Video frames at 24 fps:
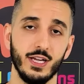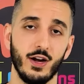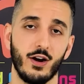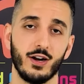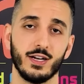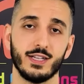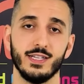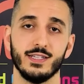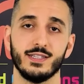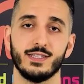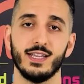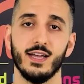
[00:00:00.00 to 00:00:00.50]

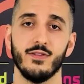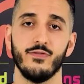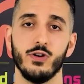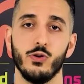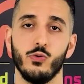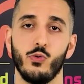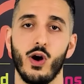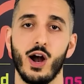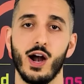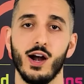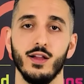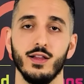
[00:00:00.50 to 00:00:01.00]
Arctis
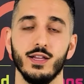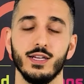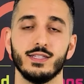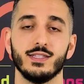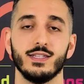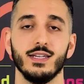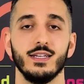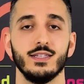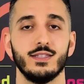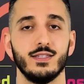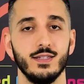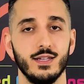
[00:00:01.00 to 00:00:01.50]
7
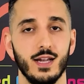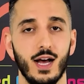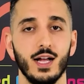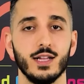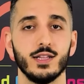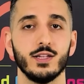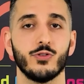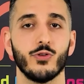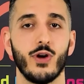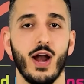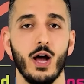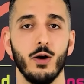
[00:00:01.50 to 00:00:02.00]
wireless is
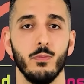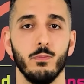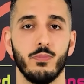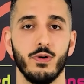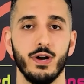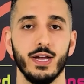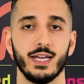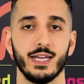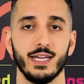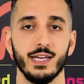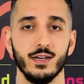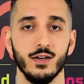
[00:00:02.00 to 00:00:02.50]
not
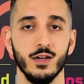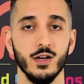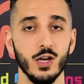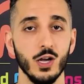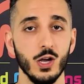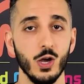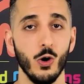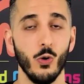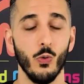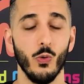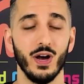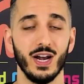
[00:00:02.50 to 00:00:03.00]
groundbreaking.
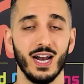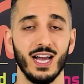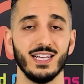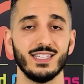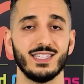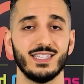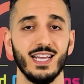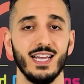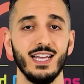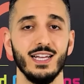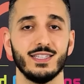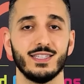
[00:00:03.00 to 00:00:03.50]
When I
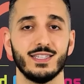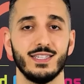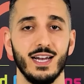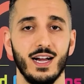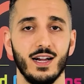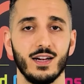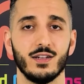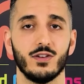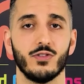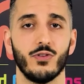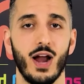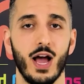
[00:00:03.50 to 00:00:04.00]
say it's
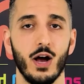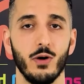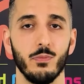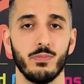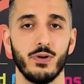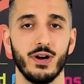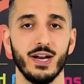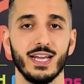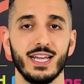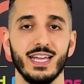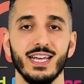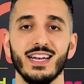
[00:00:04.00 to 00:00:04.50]
not
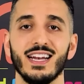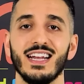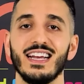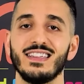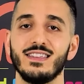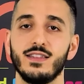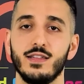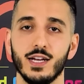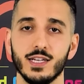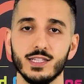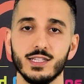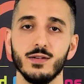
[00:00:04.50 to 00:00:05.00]
groundbreaking,
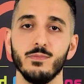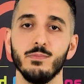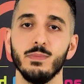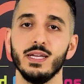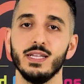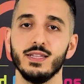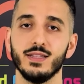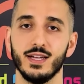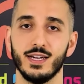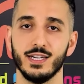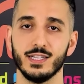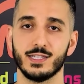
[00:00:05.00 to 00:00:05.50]
it doesn't
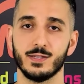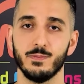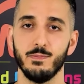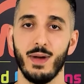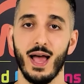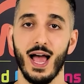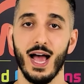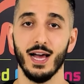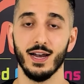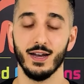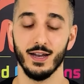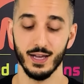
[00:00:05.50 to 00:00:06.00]
mean that it's
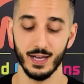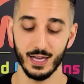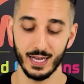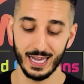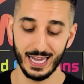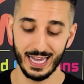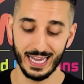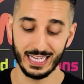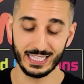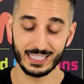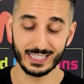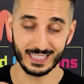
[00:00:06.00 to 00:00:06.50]
bad.
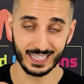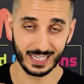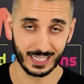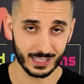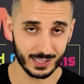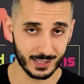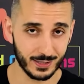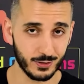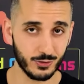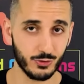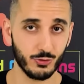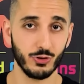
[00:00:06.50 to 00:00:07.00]
It's
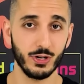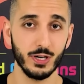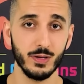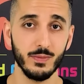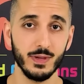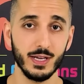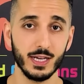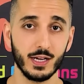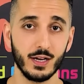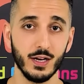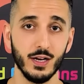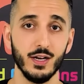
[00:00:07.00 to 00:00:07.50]

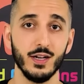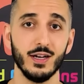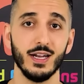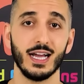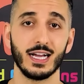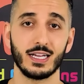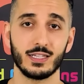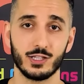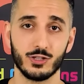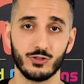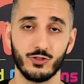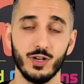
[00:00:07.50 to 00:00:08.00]
extremely good,
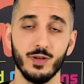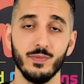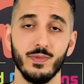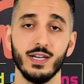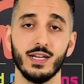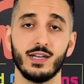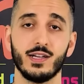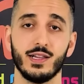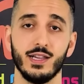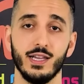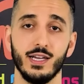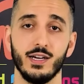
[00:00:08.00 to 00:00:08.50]

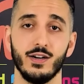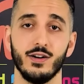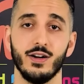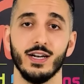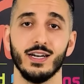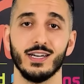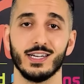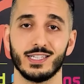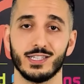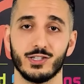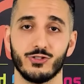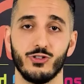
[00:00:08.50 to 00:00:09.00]
extremely clear,
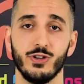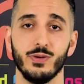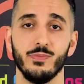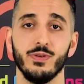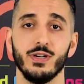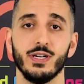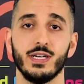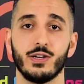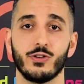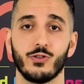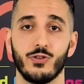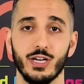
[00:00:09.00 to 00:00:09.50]
and
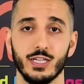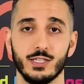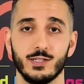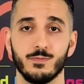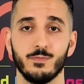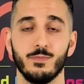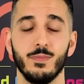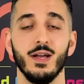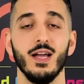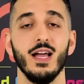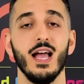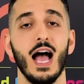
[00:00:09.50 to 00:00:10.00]
extremely
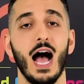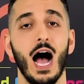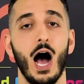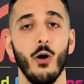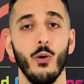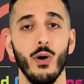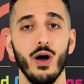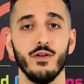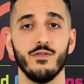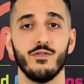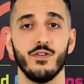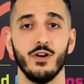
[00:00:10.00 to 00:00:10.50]
crisp.
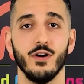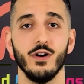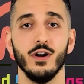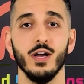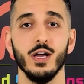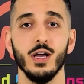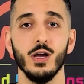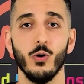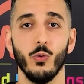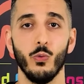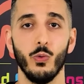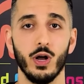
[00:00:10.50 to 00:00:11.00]
However,
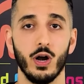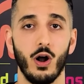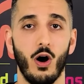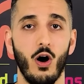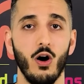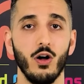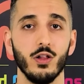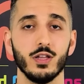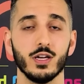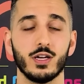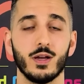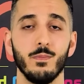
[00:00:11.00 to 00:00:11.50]
with
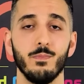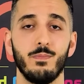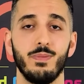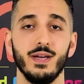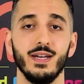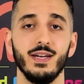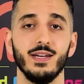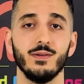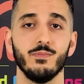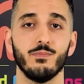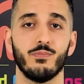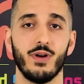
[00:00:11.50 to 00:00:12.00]
all the
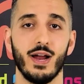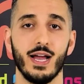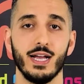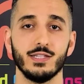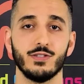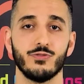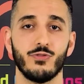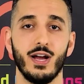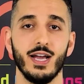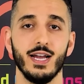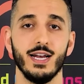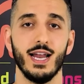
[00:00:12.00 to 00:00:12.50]
competing
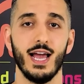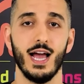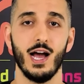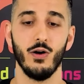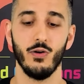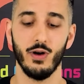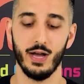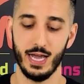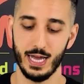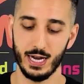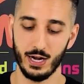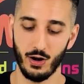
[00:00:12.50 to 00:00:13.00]
brands right
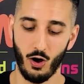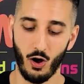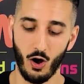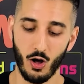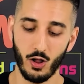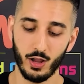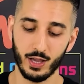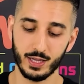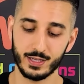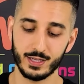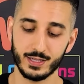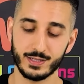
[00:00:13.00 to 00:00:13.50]
now and
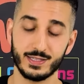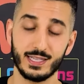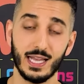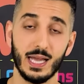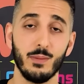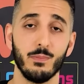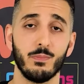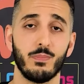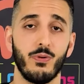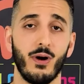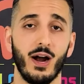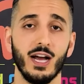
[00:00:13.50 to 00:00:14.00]
all at the
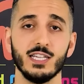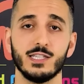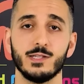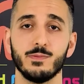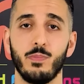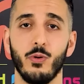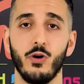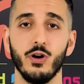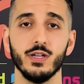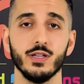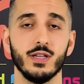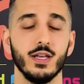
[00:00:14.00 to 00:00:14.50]
same
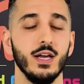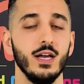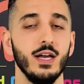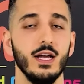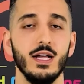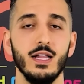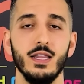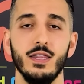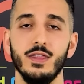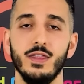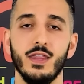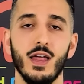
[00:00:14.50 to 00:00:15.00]
price point,
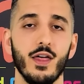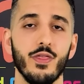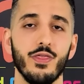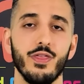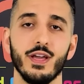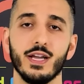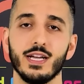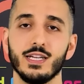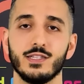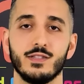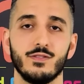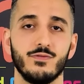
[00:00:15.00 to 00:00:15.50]

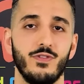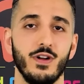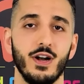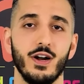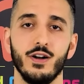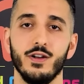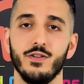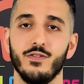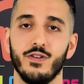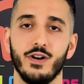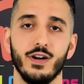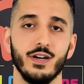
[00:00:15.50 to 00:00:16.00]
nothing is
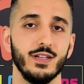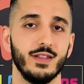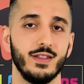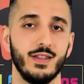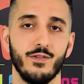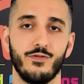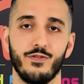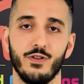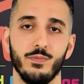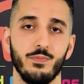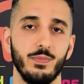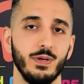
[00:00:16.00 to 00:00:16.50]
very, very
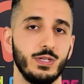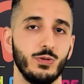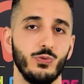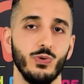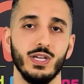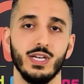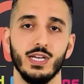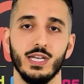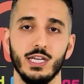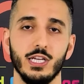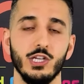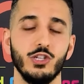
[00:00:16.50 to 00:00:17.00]
different
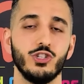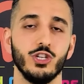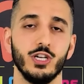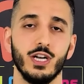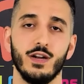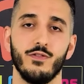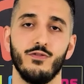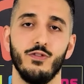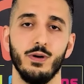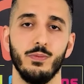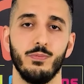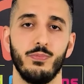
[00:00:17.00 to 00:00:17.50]
between each
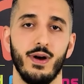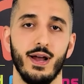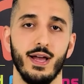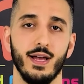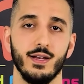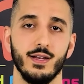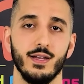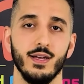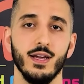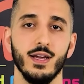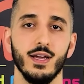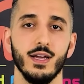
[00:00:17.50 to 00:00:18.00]
and every
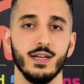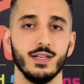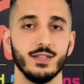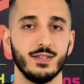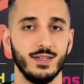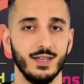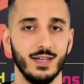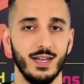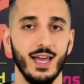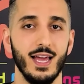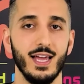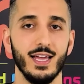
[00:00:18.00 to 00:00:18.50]
brand.
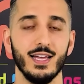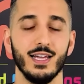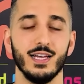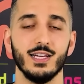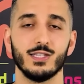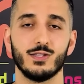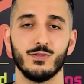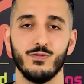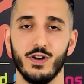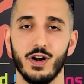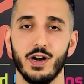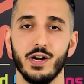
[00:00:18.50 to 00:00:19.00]
Today,
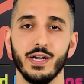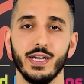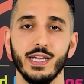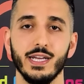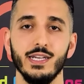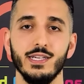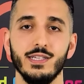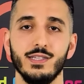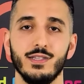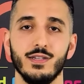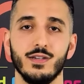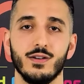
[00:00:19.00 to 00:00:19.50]
it's
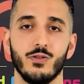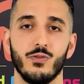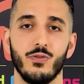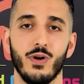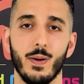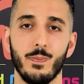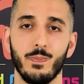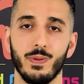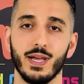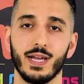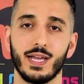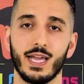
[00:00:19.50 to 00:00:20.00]
very easy to
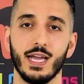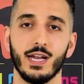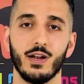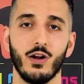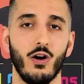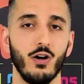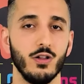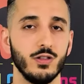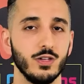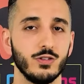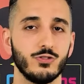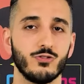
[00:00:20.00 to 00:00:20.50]
replicate
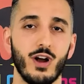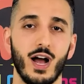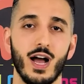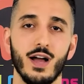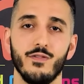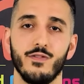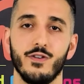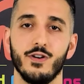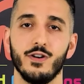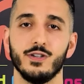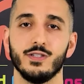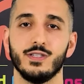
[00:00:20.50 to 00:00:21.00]
all the
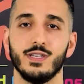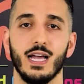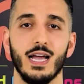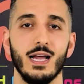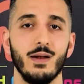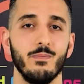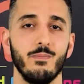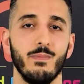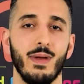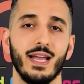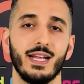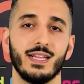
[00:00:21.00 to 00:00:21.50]
drivers
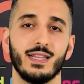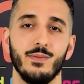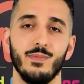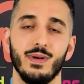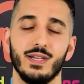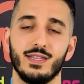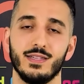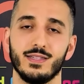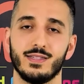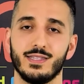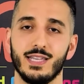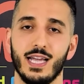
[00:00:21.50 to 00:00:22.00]
and make them
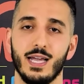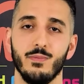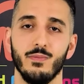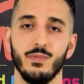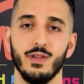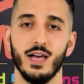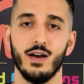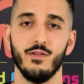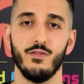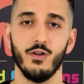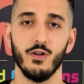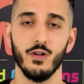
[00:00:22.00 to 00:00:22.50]
at the
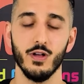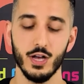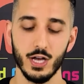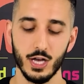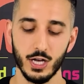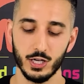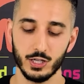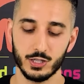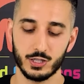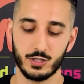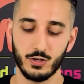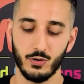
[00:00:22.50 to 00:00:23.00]
same level,
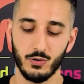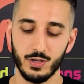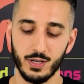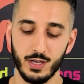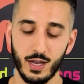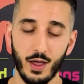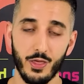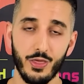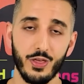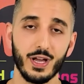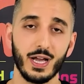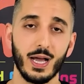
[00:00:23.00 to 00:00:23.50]
so
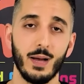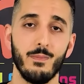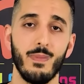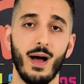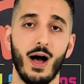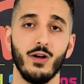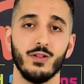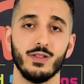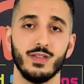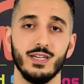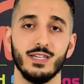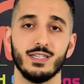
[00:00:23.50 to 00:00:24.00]
nothing
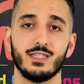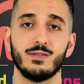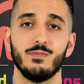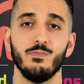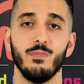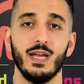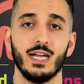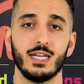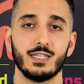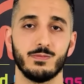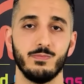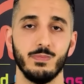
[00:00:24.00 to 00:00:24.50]
about this
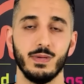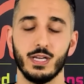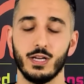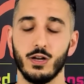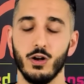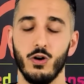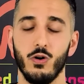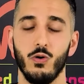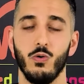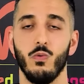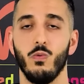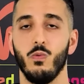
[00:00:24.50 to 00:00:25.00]
makes me
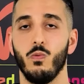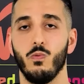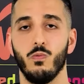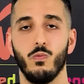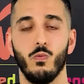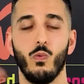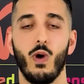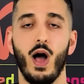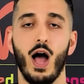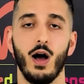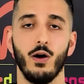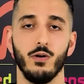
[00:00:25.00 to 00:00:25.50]
go,
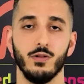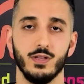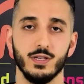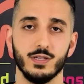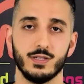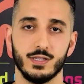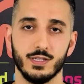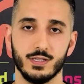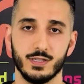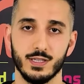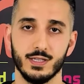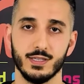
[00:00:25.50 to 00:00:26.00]
wow, this is